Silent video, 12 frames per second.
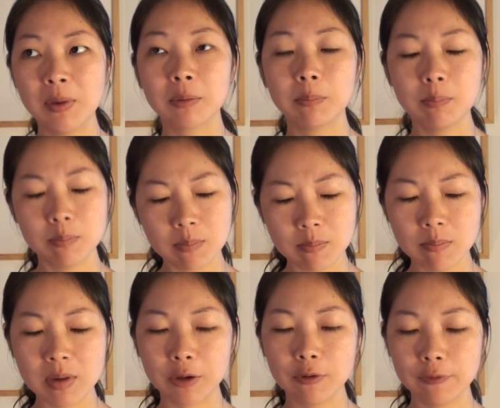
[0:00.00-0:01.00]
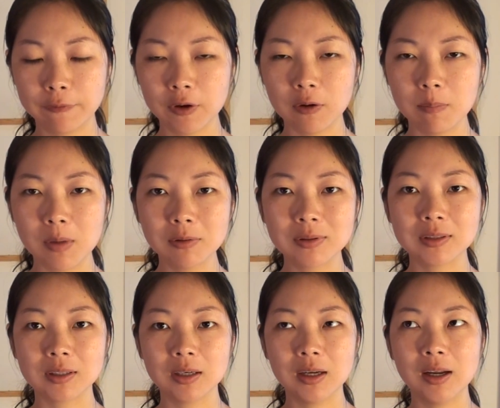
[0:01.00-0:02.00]
make, make you feel most
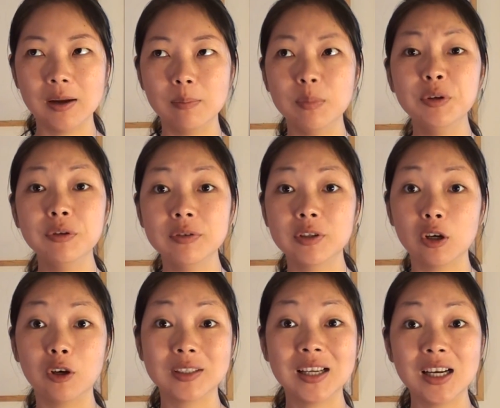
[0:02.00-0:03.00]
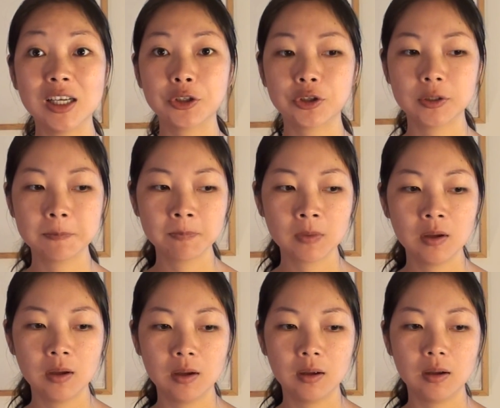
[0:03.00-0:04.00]
uh, moved or touched?
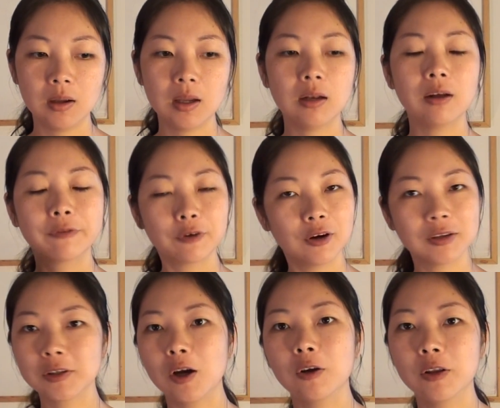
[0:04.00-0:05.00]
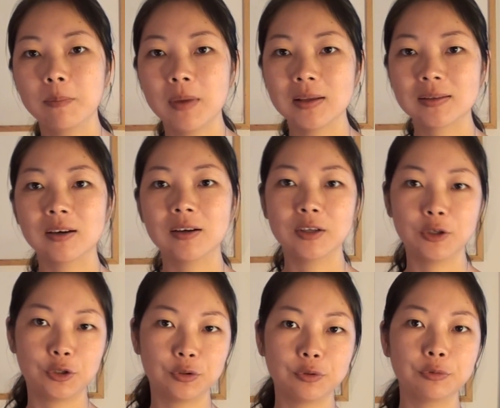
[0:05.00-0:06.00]
And of course, all the men
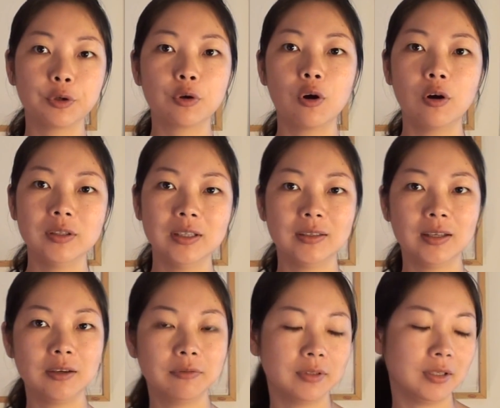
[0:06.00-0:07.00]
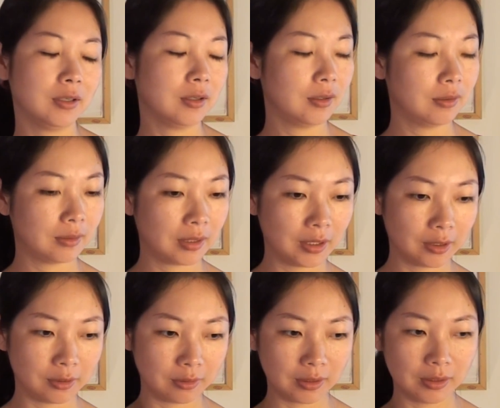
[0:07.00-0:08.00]
started to recall and tell, the,
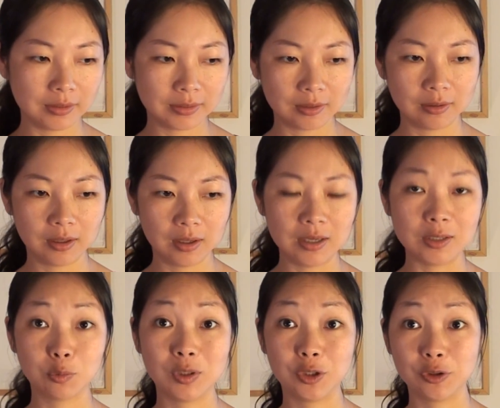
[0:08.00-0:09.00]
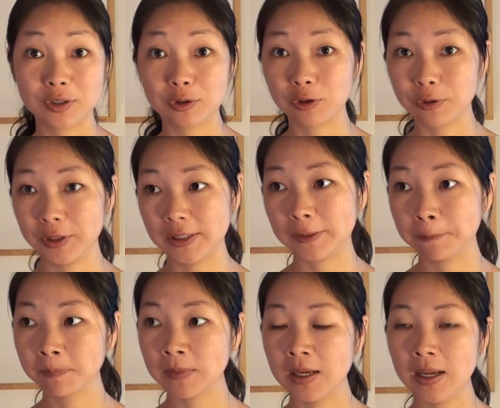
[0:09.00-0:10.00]
tell uh, their individual stories.
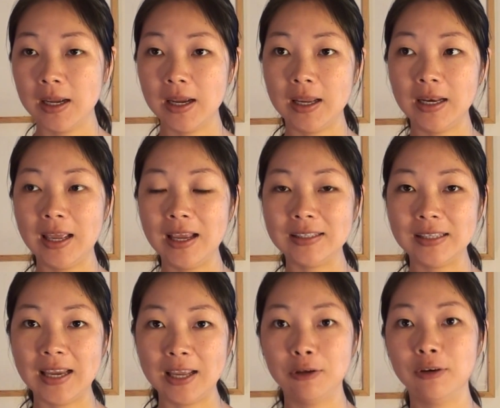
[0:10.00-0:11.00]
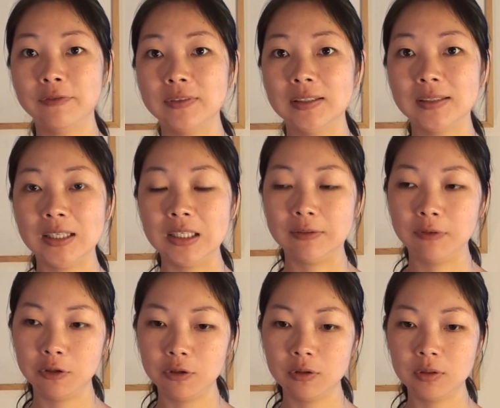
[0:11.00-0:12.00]
And at the end of this
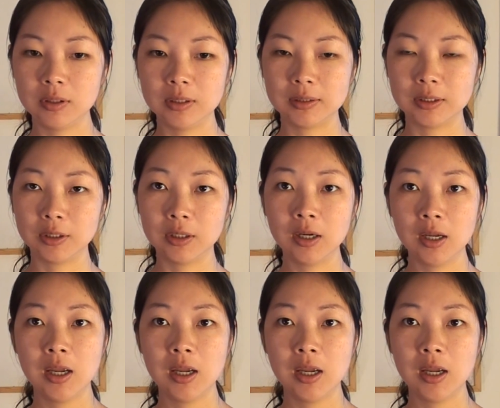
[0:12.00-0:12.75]
interview, the